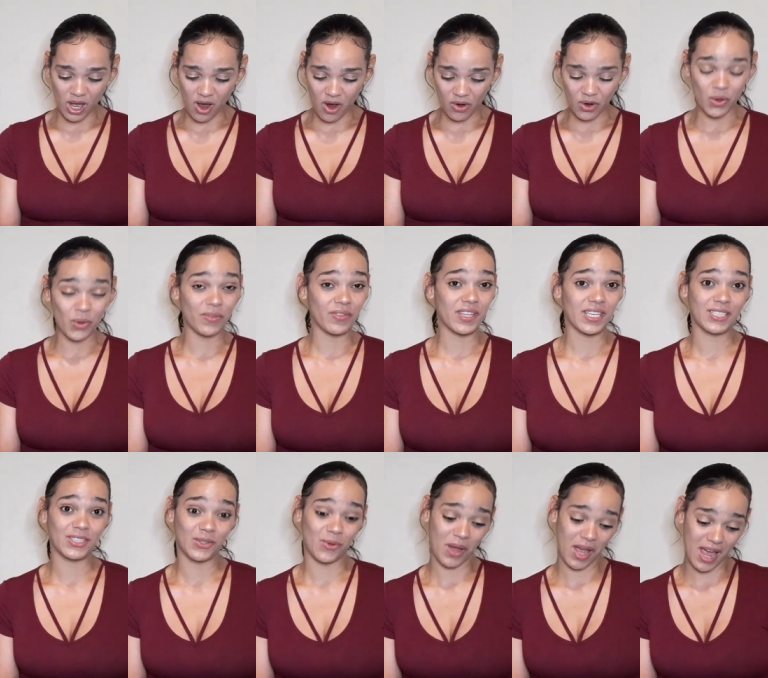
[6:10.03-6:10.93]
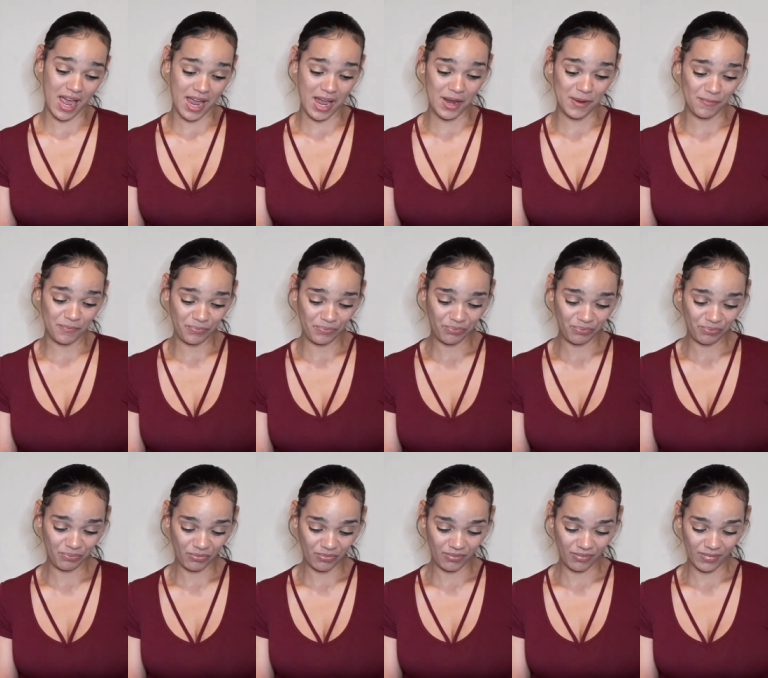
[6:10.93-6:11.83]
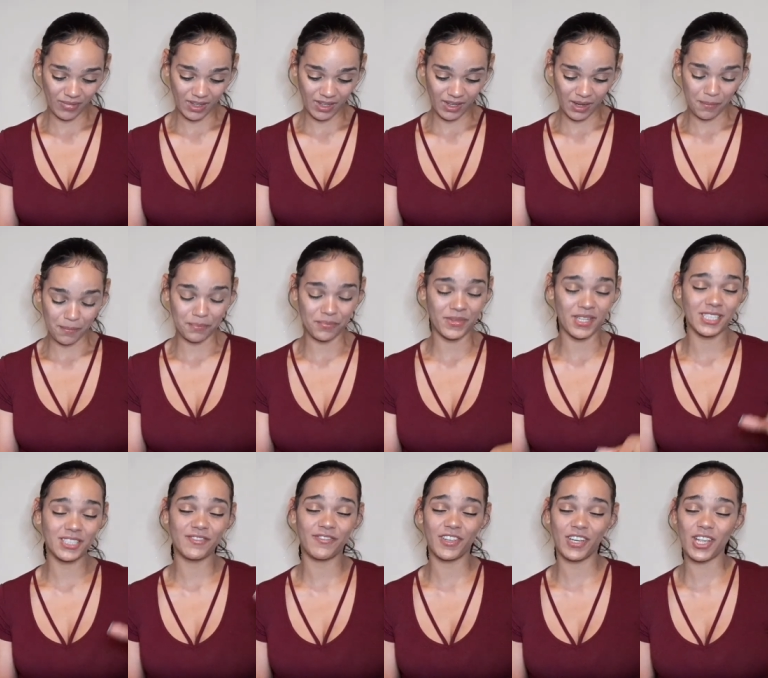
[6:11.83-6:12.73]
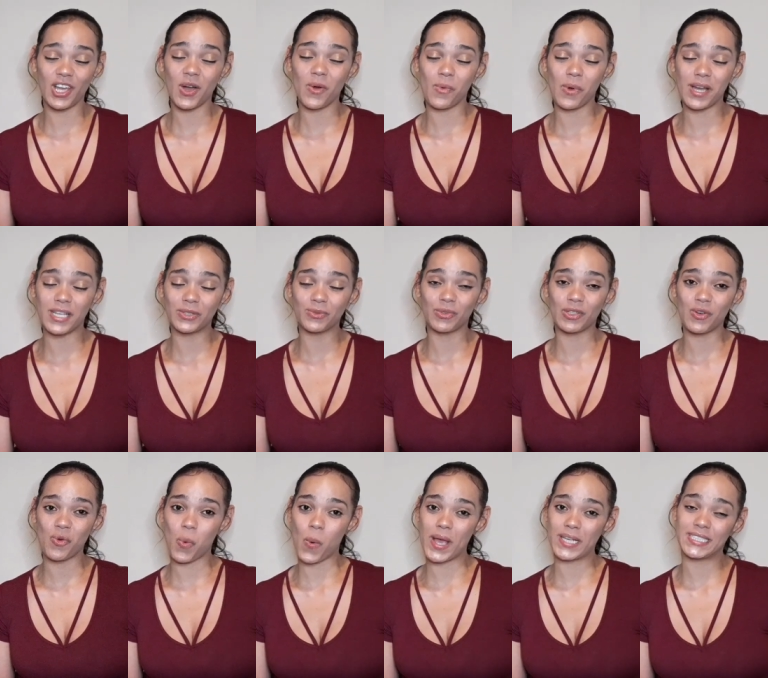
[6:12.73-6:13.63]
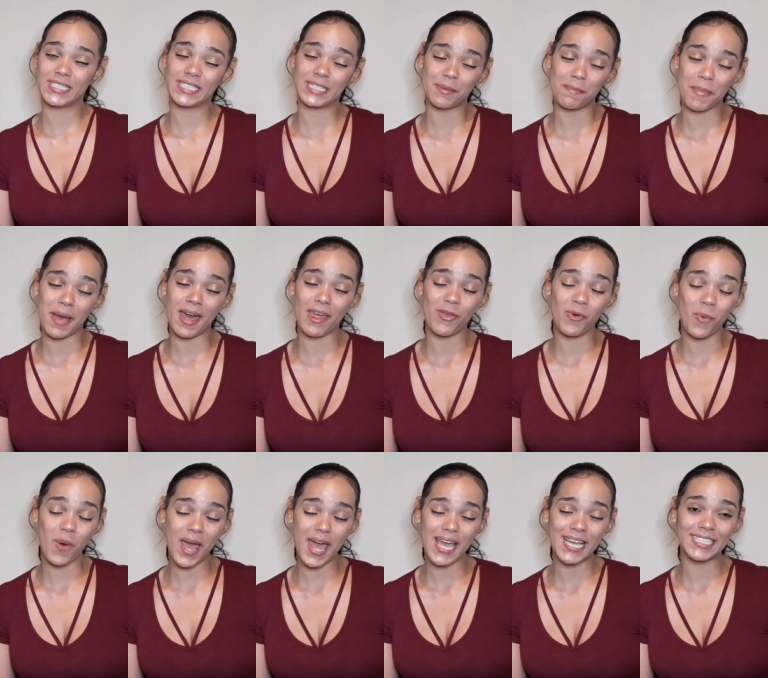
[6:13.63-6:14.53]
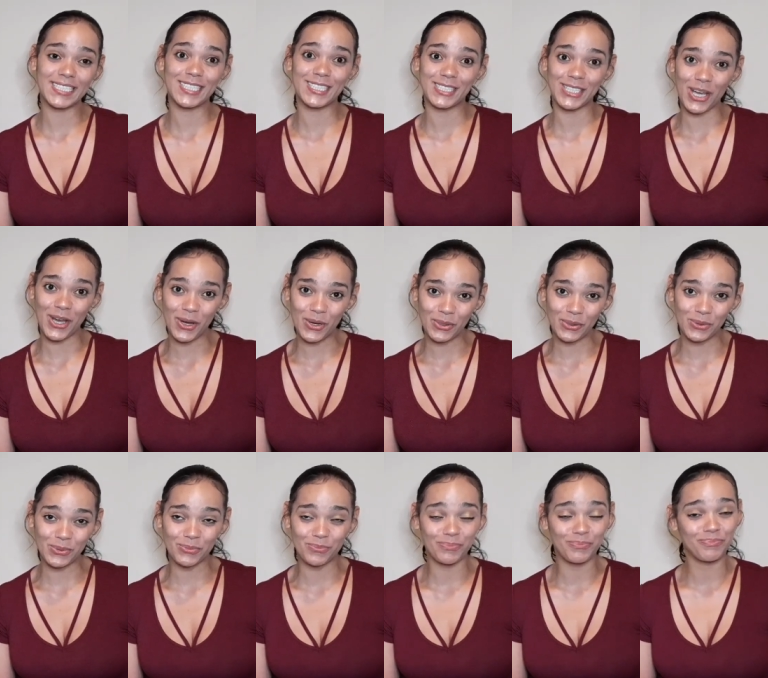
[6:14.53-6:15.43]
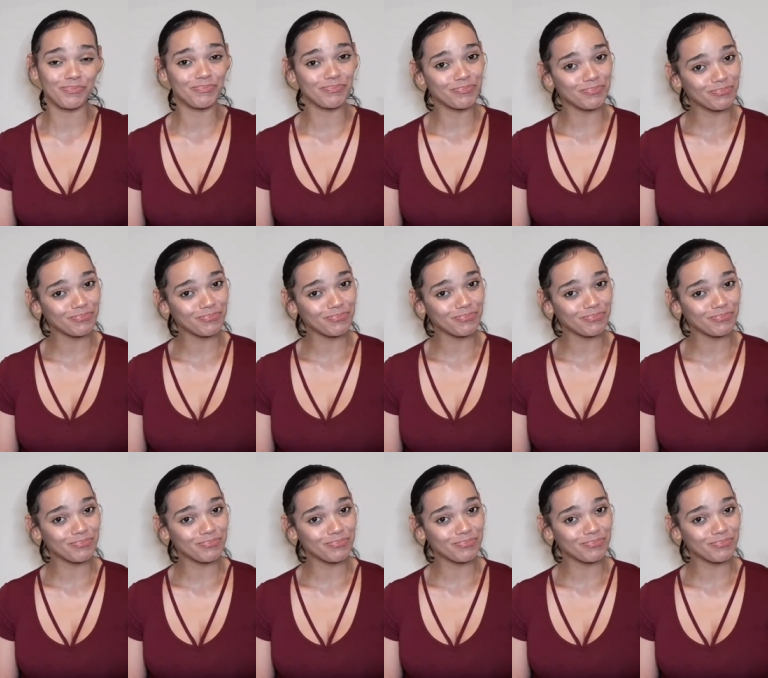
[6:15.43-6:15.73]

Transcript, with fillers: long on these, okay? This video was requested, by the way, so